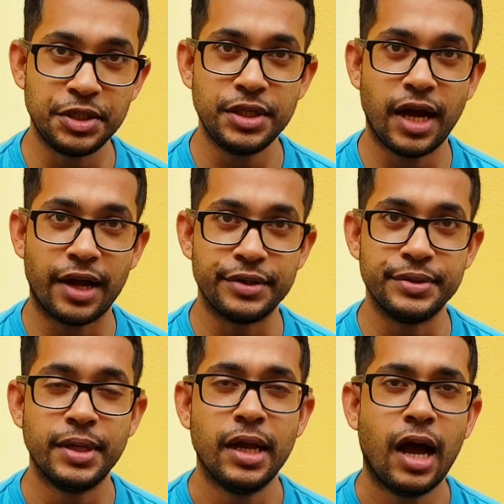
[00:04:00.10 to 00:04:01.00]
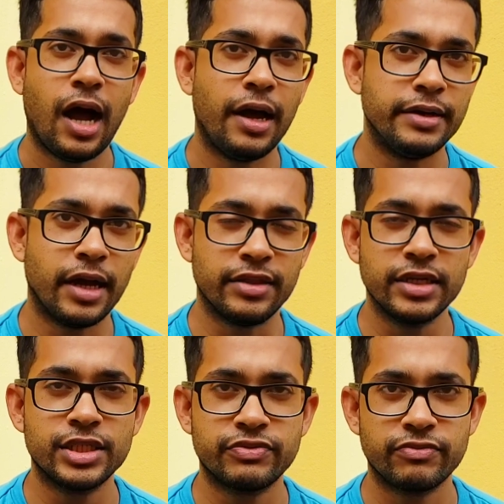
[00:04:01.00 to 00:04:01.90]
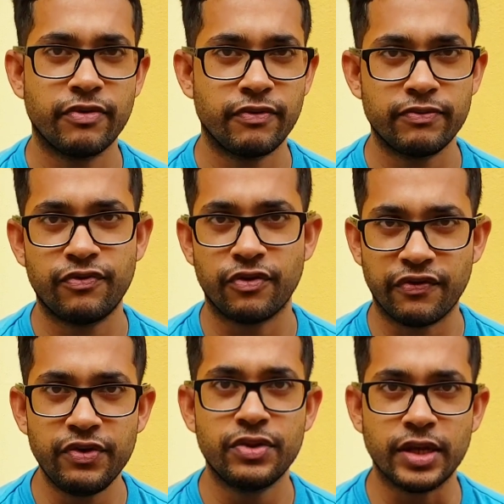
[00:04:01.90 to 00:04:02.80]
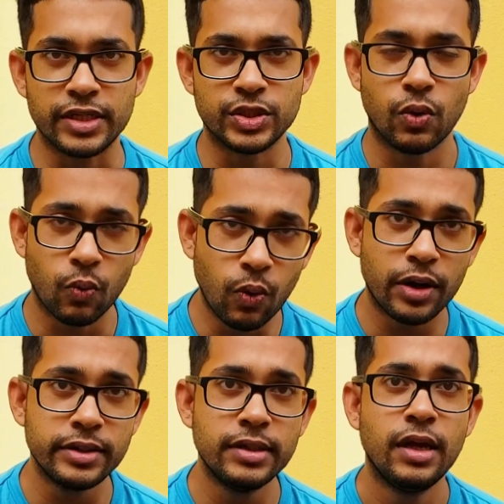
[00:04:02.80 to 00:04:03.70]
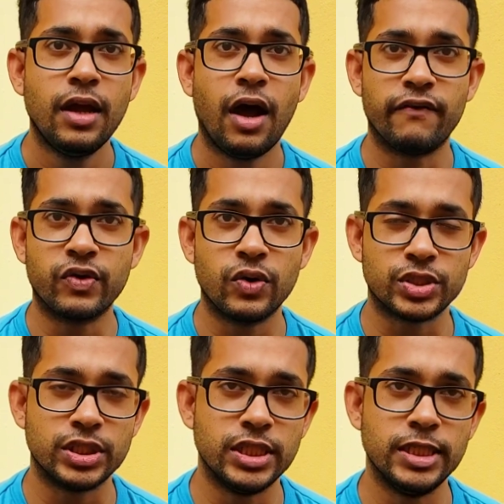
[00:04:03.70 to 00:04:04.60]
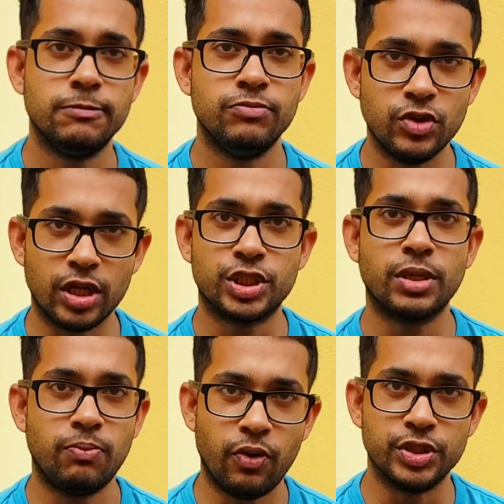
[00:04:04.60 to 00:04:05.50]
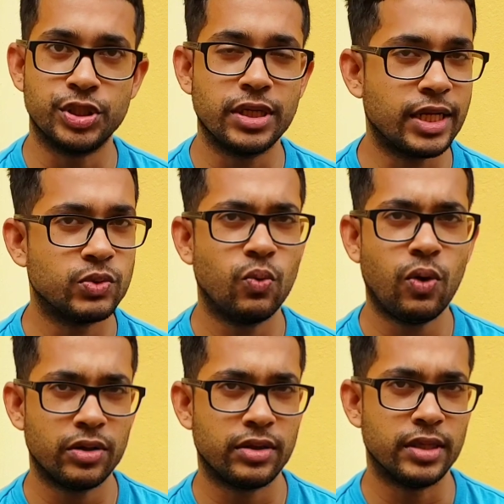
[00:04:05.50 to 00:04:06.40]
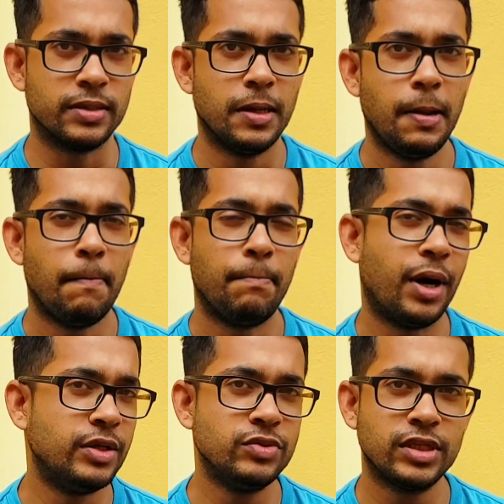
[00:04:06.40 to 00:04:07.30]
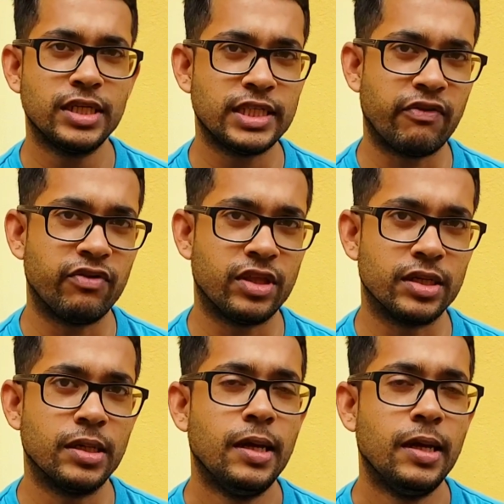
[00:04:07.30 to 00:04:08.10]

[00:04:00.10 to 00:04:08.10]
the garden, and I think it's for a few things. One, of course, the non-stop moisture. That's one thing, but I don't think it's everything.